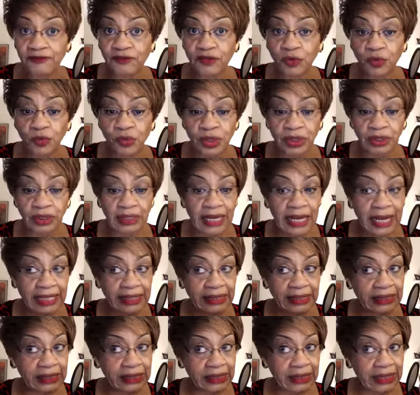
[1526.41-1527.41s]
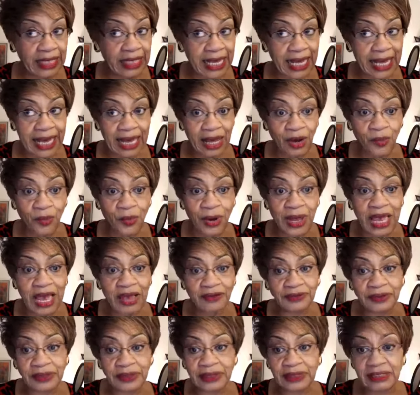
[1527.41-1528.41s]
to realize, yeah, we
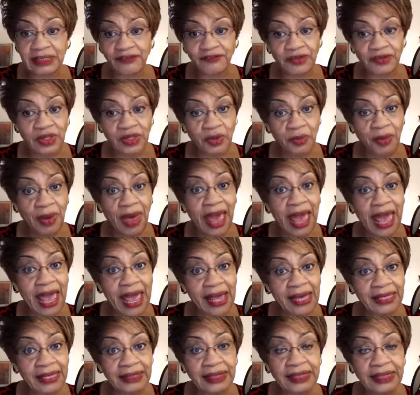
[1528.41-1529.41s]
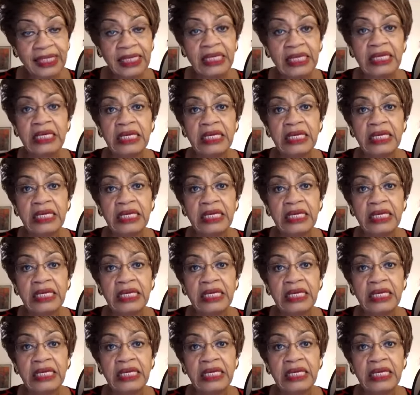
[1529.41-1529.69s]
have stuff in the past